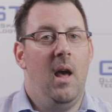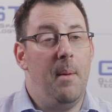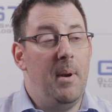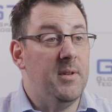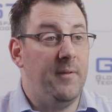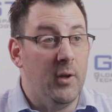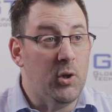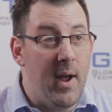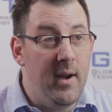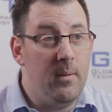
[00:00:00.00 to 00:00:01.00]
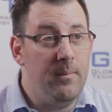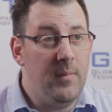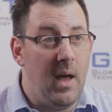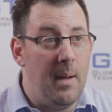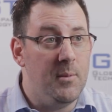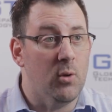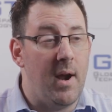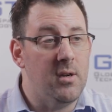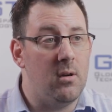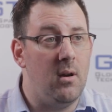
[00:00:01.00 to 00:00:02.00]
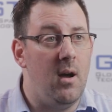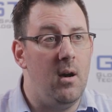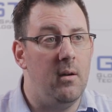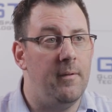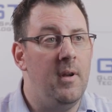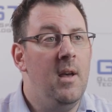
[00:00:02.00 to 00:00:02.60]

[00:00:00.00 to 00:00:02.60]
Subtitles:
My name is Phil Trainor. I am Director of